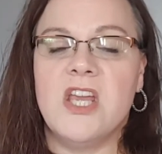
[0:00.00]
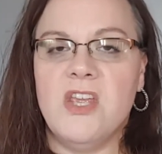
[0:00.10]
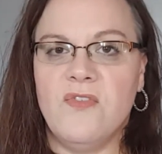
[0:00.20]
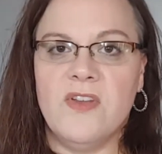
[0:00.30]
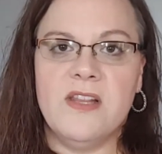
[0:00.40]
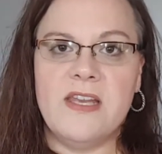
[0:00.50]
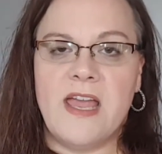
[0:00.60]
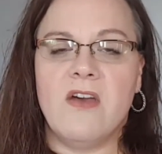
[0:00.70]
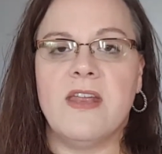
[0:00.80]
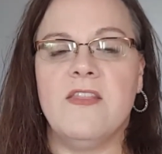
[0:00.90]
You fill it
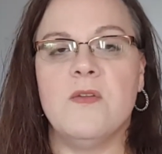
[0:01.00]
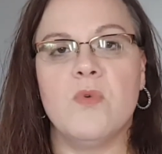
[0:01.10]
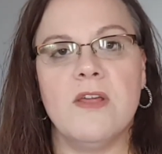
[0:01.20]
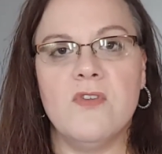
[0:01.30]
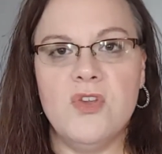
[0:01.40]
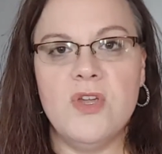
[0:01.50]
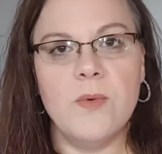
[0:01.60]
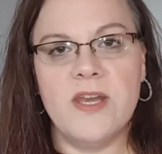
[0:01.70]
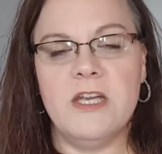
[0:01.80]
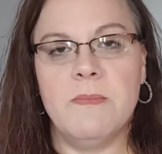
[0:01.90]
out, and then whenever you get
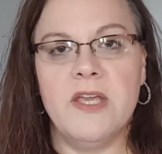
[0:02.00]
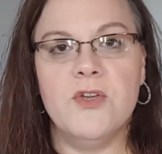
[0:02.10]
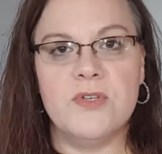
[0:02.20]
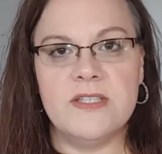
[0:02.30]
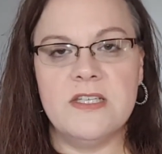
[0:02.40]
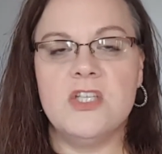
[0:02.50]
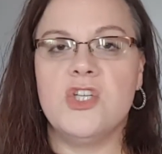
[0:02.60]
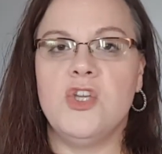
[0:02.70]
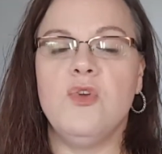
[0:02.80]
ready to make your decision,